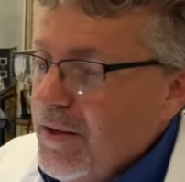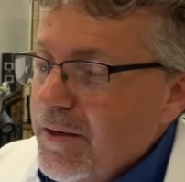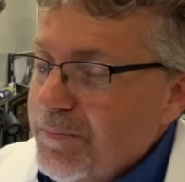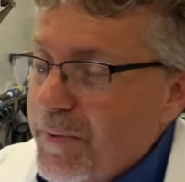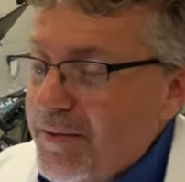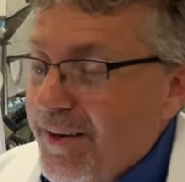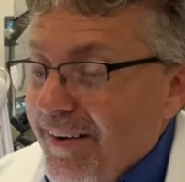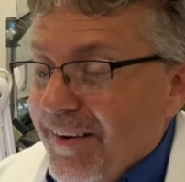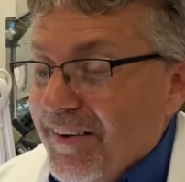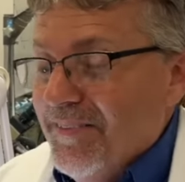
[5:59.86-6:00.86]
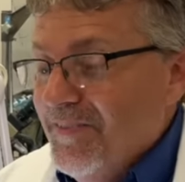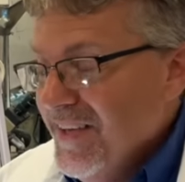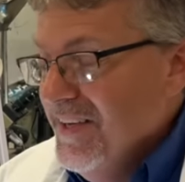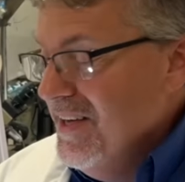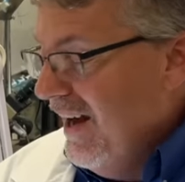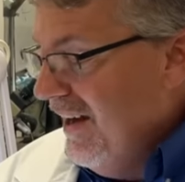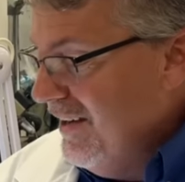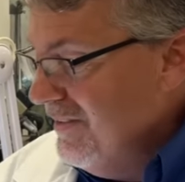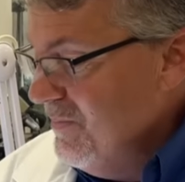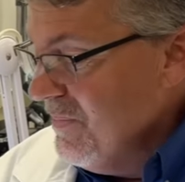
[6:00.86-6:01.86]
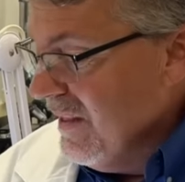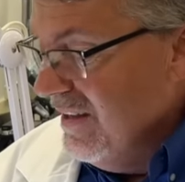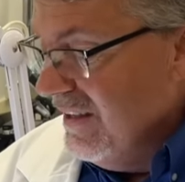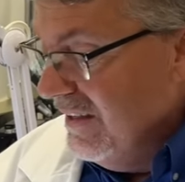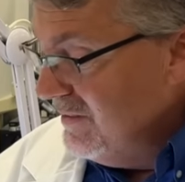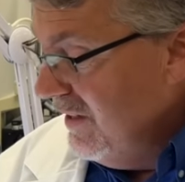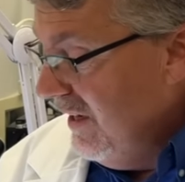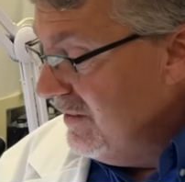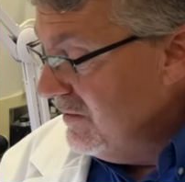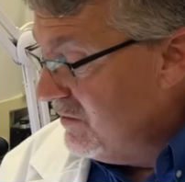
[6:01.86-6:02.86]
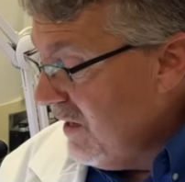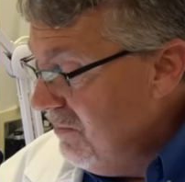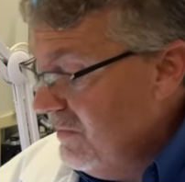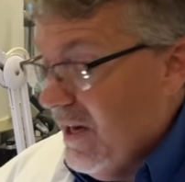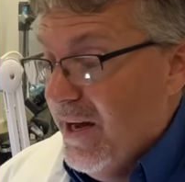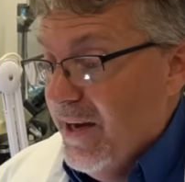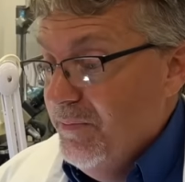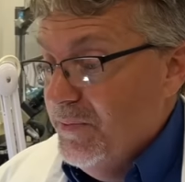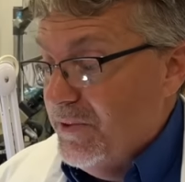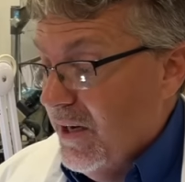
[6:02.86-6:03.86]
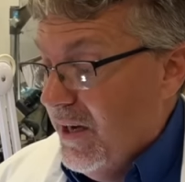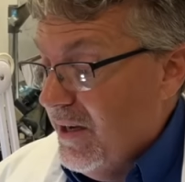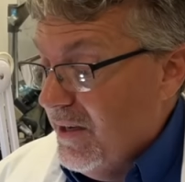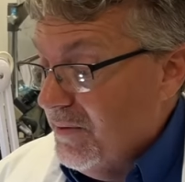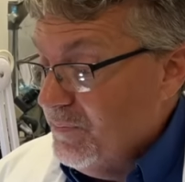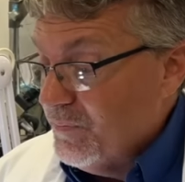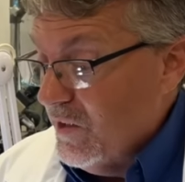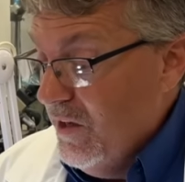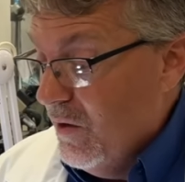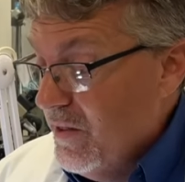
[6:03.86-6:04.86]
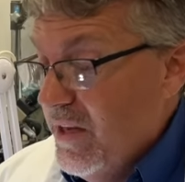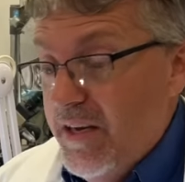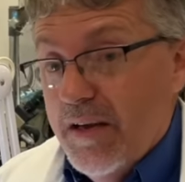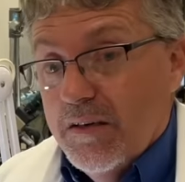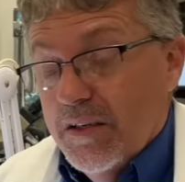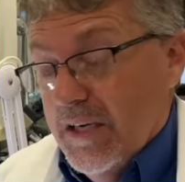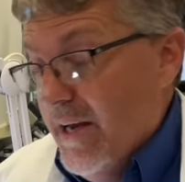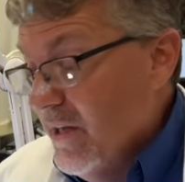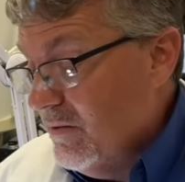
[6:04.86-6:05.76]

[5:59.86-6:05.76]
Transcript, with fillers: But... Um, uh, Sometimes, uh, you know, the, I guess the